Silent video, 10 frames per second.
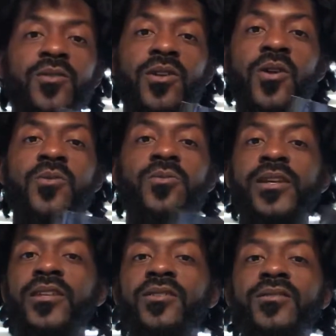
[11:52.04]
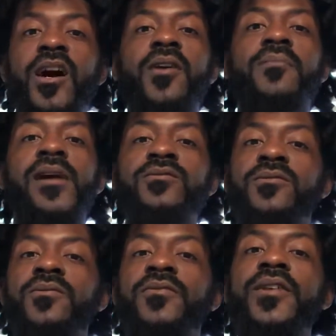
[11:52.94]
gonna go, what he gonna talk about.
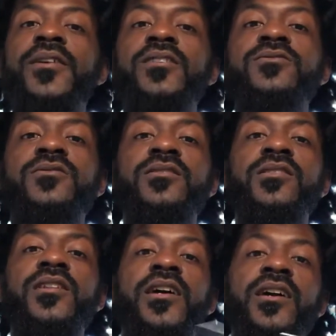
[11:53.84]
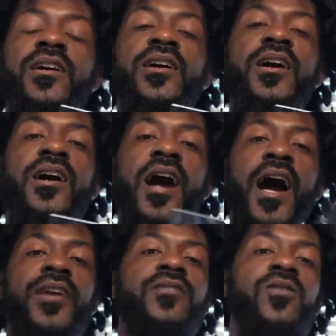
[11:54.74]
So I'm very interested in
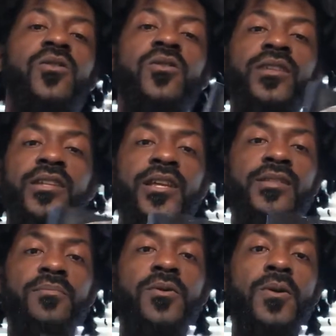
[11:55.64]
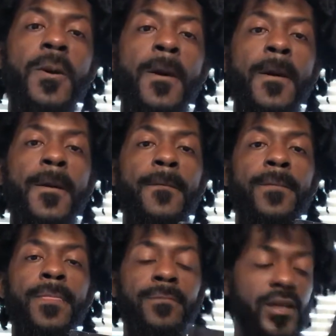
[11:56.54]
how he gonna go in the next book.
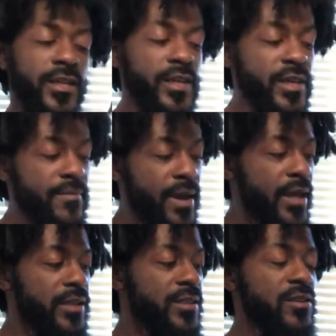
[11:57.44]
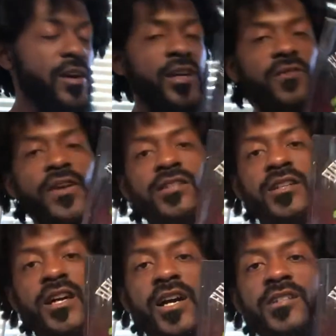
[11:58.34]
But again, man, this is on
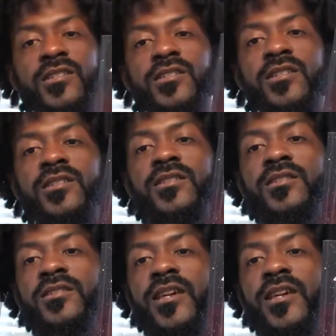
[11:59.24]
Elevation of Consciousness,